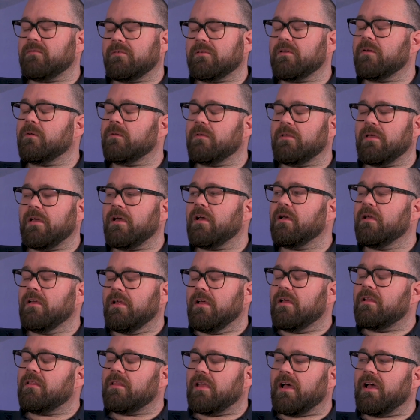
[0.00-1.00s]
So
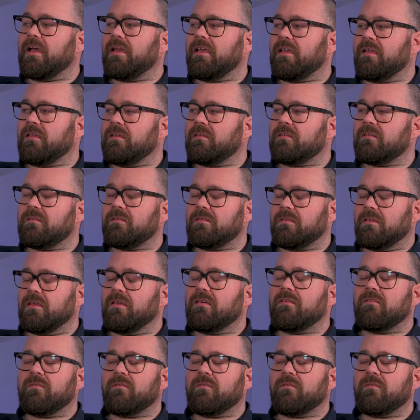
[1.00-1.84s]
that is